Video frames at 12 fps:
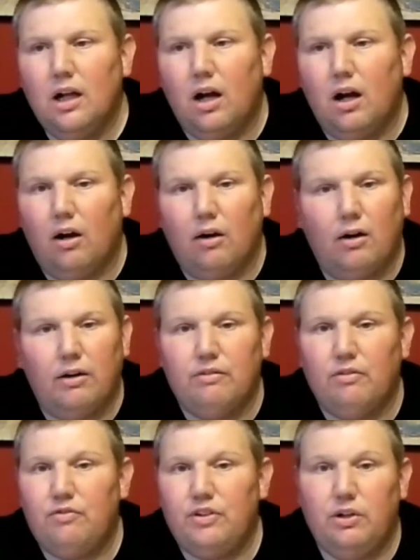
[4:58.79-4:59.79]
Or
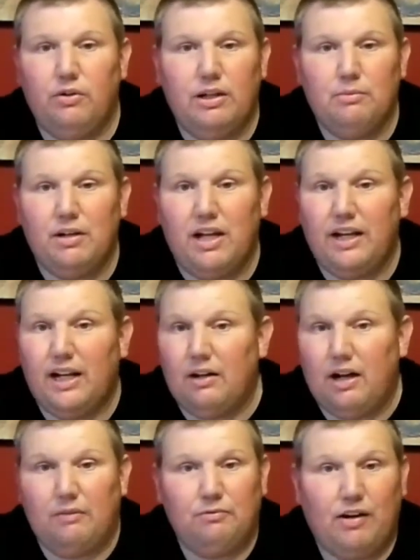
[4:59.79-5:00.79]
even feud him and Eddie.
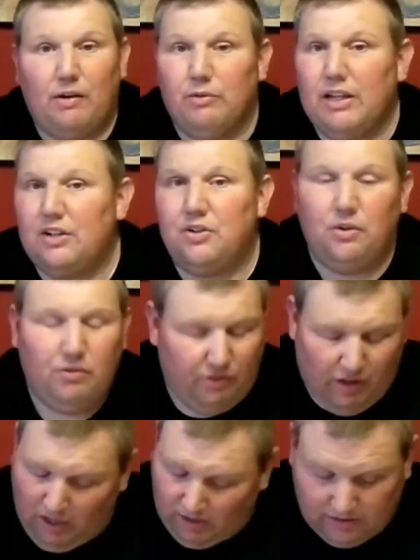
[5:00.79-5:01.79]
I'm fine with that too.
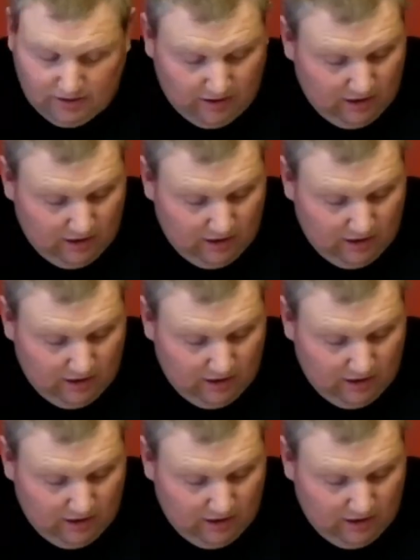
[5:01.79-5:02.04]
Fuck.